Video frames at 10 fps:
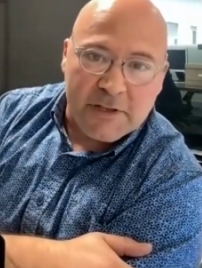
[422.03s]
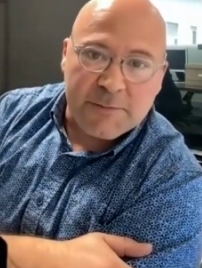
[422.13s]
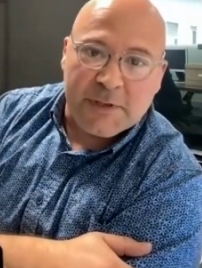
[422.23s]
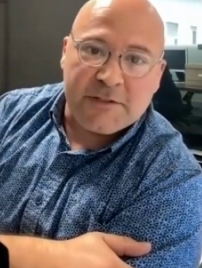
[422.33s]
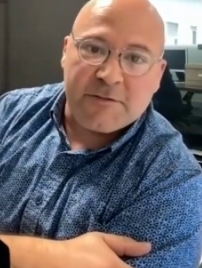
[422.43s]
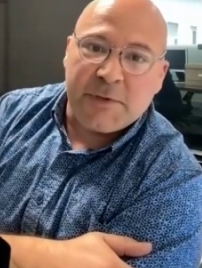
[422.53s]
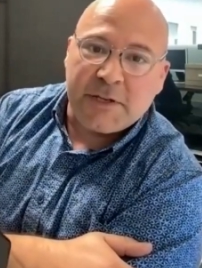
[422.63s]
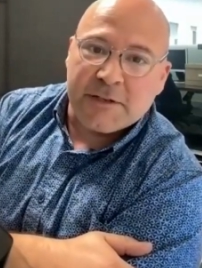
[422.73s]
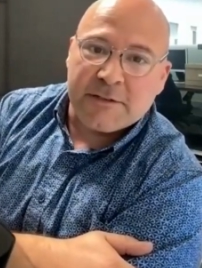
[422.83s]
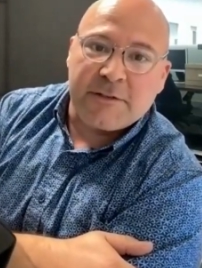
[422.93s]
expensive
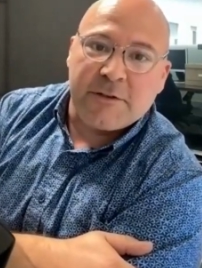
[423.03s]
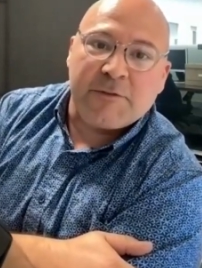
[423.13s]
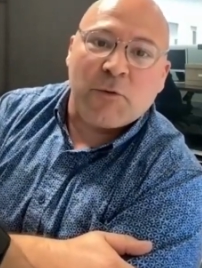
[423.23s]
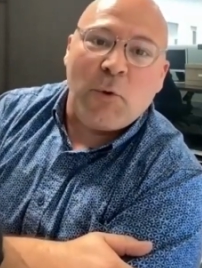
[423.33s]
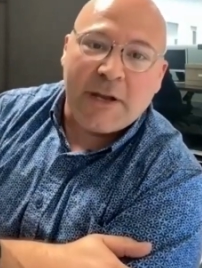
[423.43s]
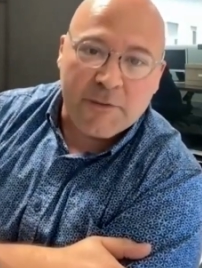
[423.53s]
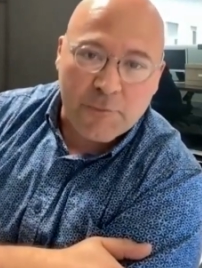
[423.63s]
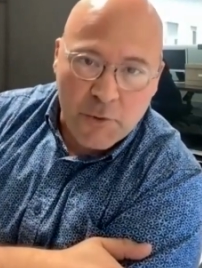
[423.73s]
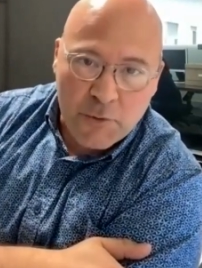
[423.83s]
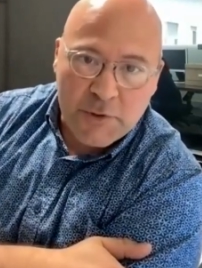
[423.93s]
because you have to widen the
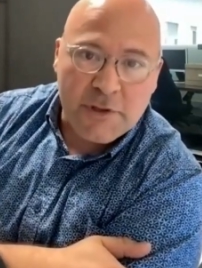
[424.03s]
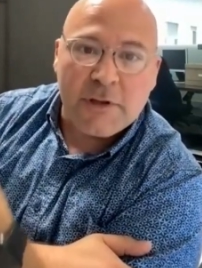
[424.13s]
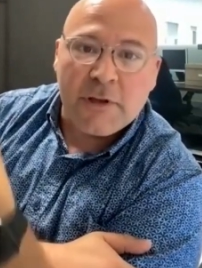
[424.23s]
road.